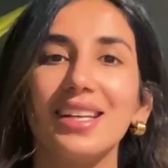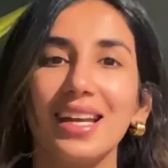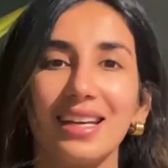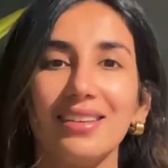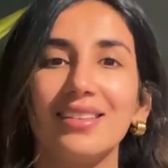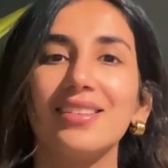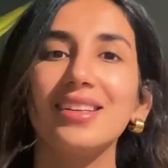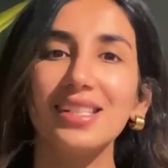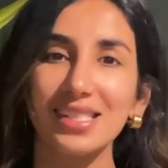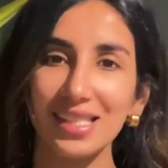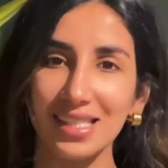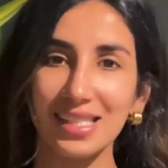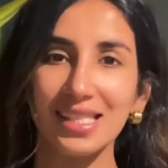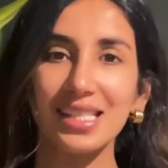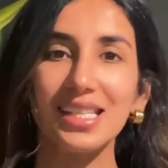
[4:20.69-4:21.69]
like a three
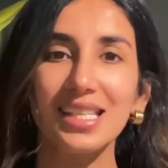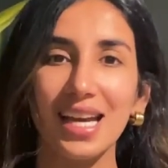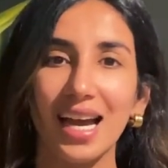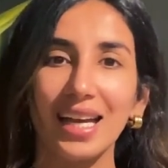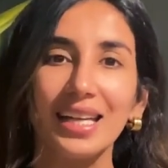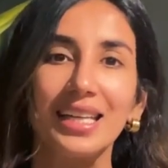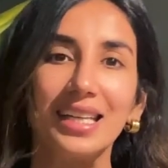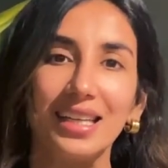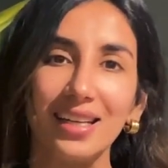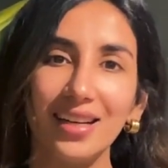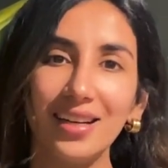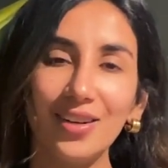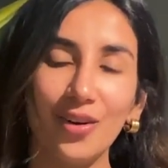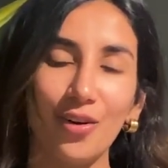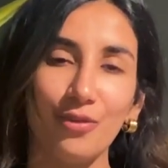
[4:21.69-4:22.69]
sixty idea
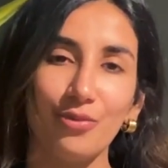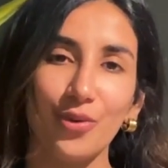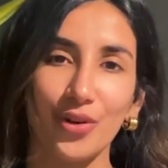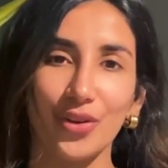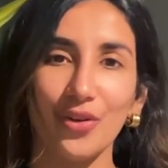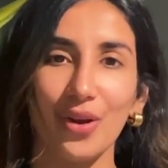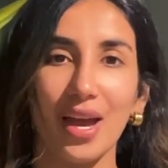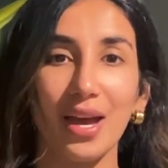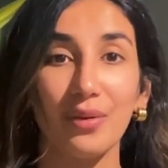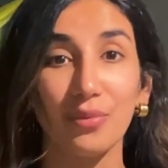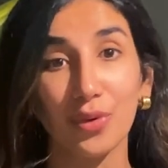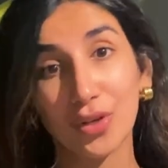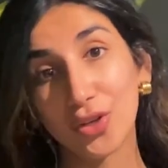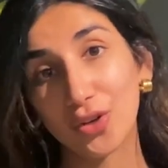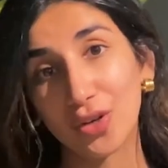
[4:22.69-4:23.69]
of what your hair
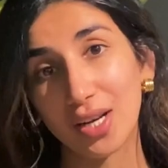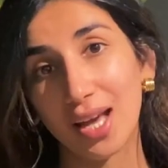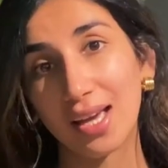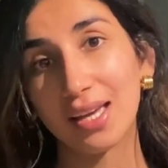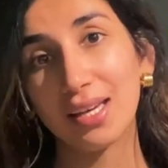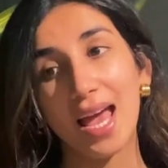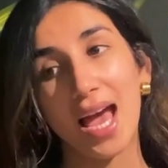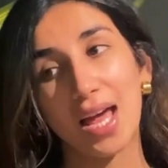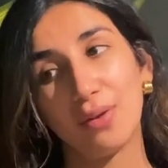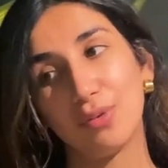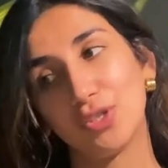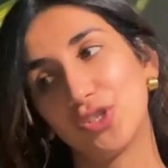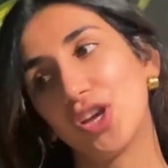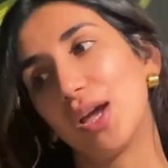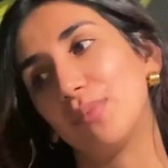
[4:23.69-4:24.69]
would look like and
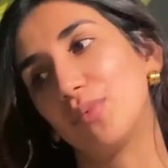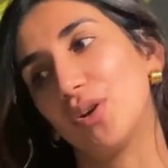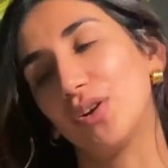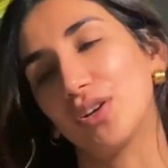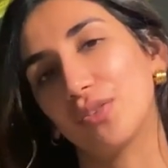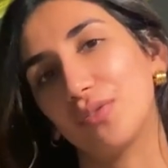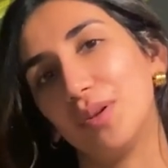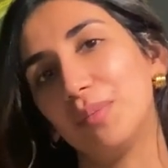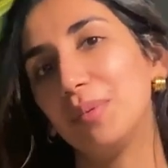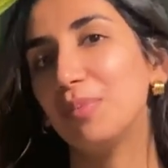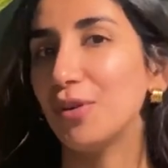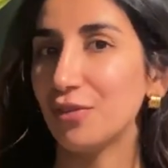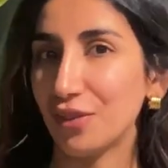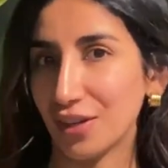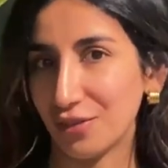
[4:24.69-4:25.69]
which hair product will be
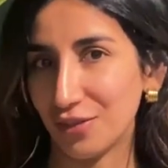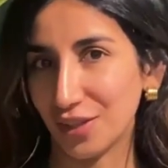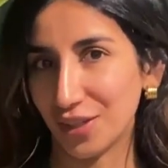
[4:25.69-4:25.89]
perfect for